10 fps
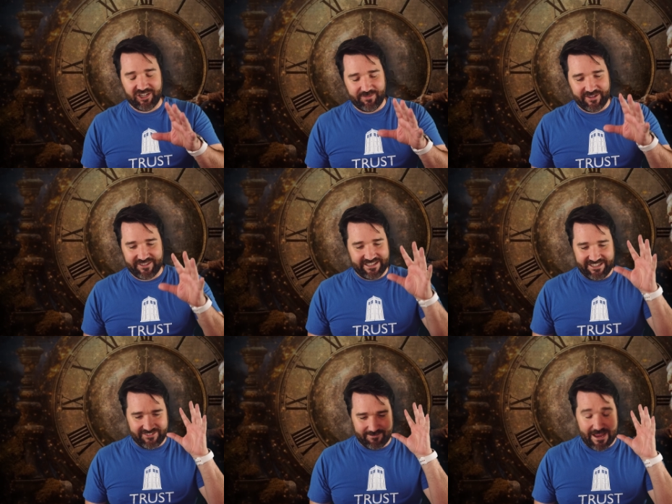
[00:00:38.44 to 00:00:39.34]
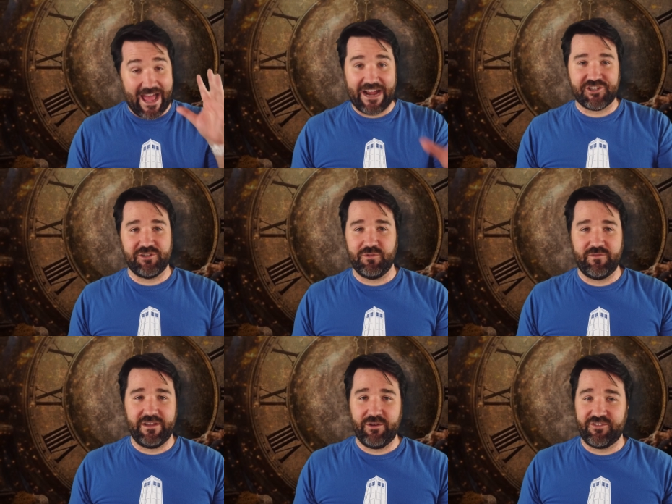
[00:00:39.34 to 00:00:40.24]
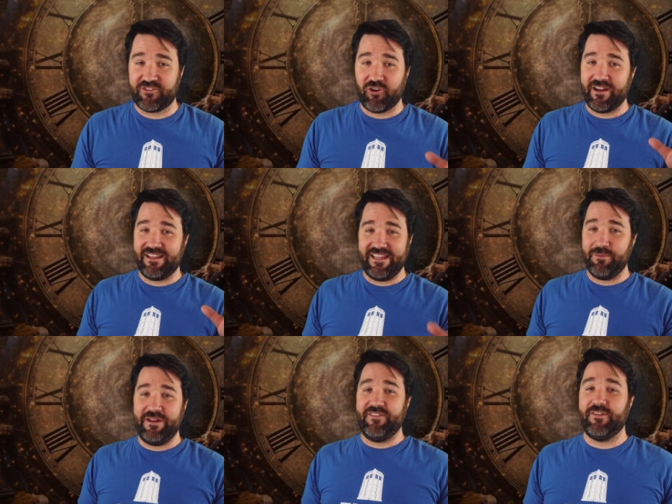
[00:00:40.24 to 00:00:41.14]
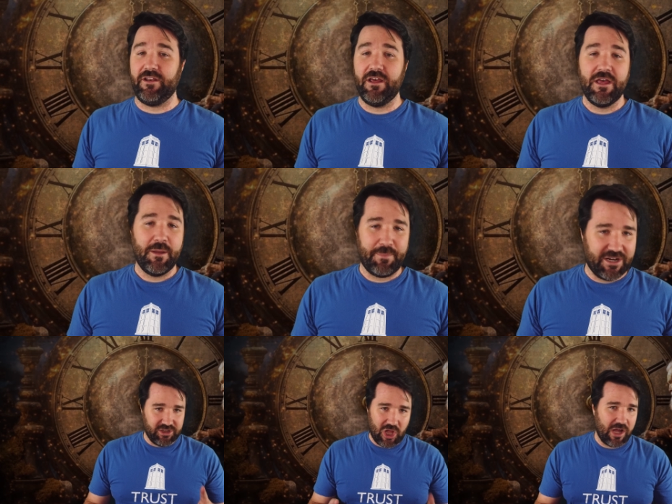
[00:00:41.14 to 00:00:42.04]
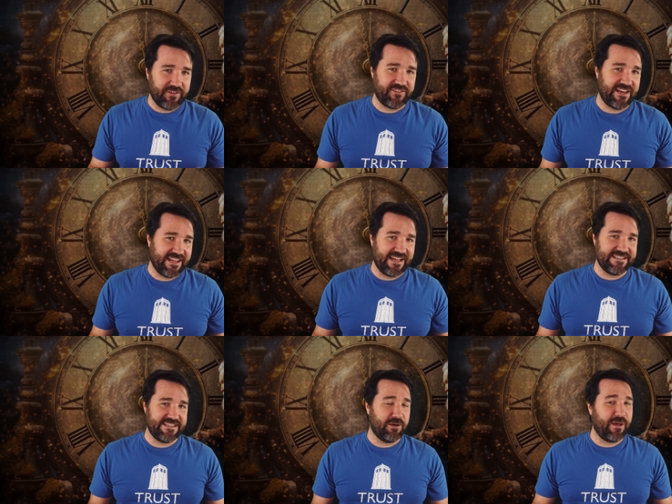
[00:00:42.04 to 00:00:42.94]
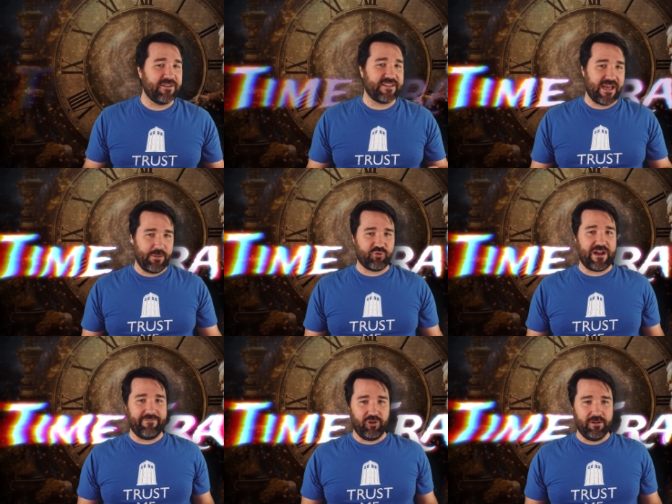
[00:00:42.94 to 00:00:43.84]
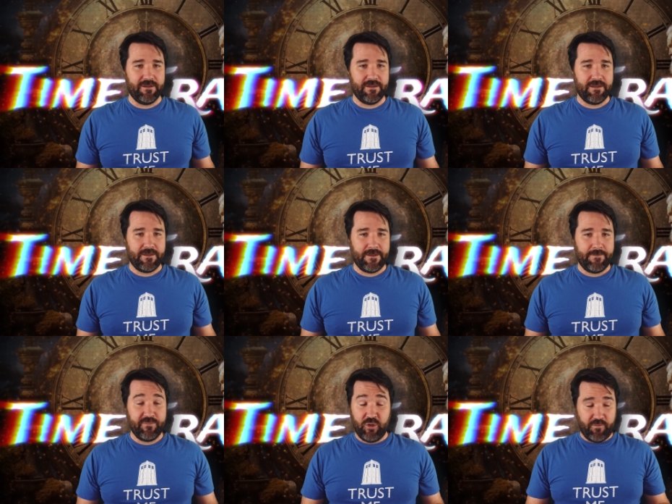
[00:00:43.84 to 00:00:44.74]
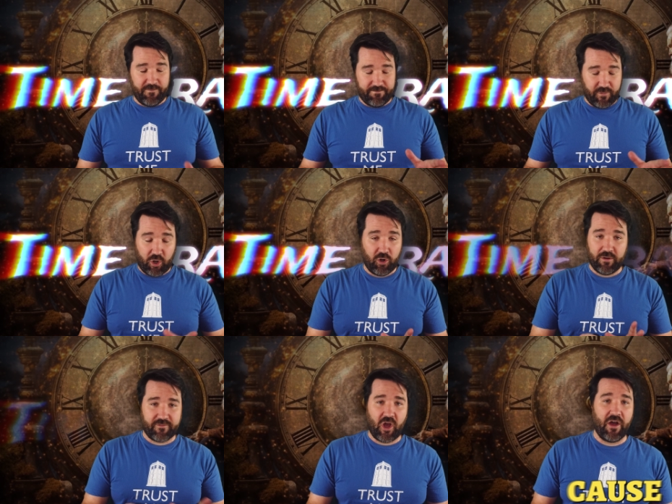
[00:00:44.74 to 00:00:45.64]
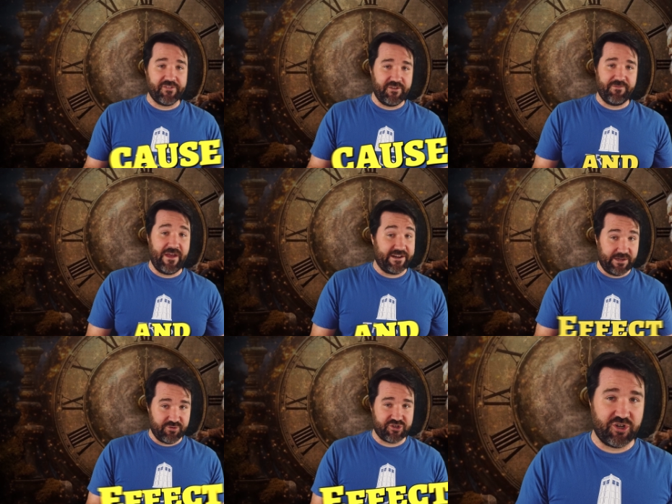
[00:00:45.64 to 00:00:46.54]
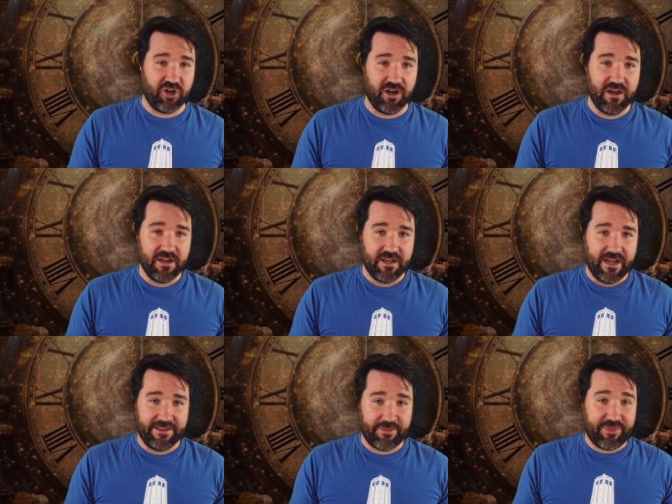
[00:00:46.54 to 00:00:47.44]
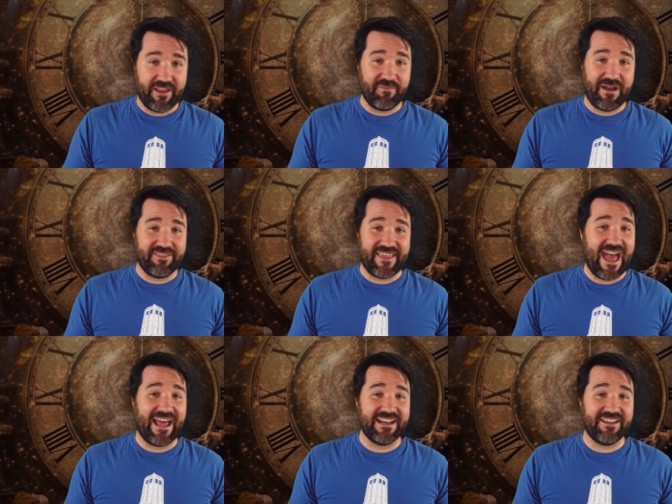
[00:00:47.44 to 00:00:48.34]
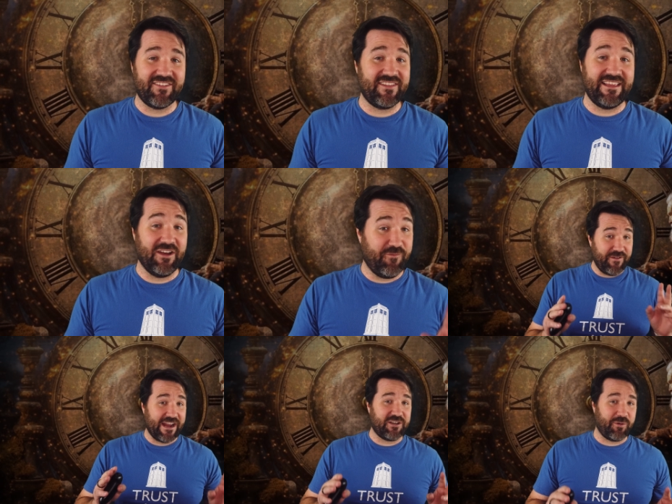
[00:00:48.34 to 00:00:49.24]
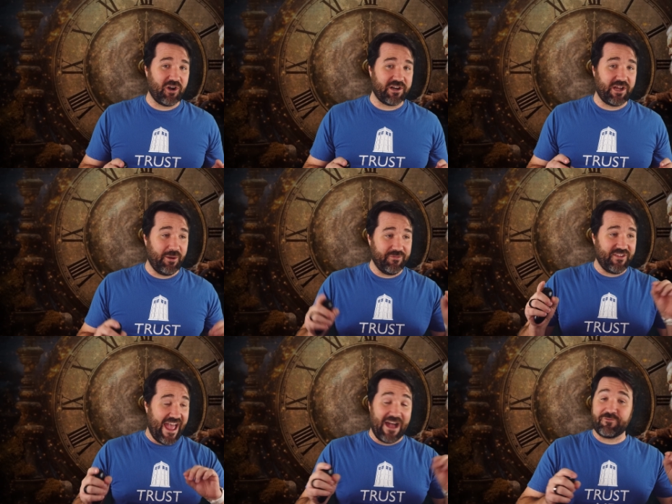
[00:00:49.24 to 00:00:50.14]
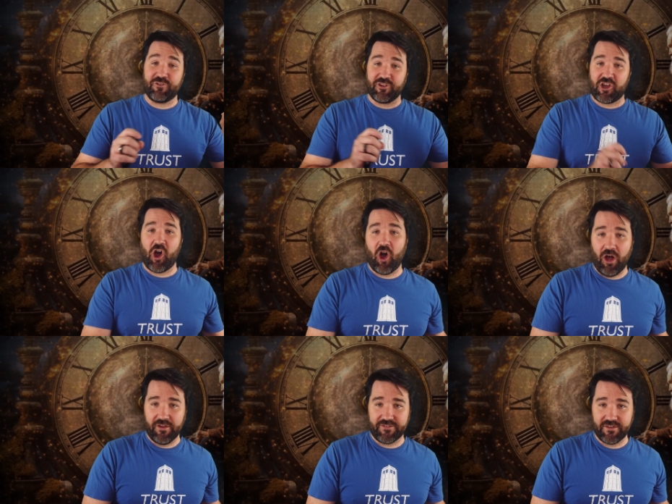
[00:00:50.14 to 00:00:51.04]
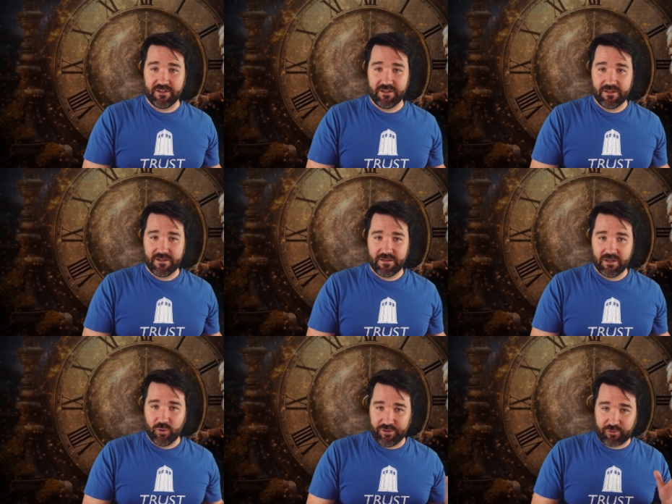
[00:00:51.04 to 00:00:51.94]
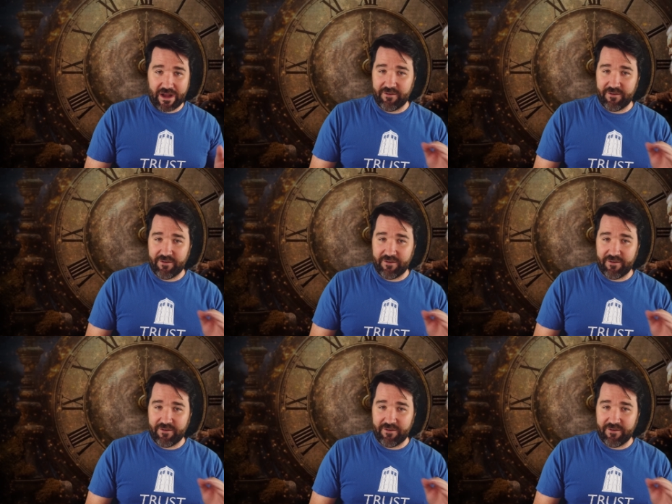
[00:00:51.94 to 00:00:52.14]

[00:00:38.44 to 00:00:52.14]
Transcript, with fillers: talking about the latest action movie starring Liam Neeson, but a long-standing idea about time travel. You've heard of cause and effect, I'm sure, and the thing about that is the effect part comes after the cause. What the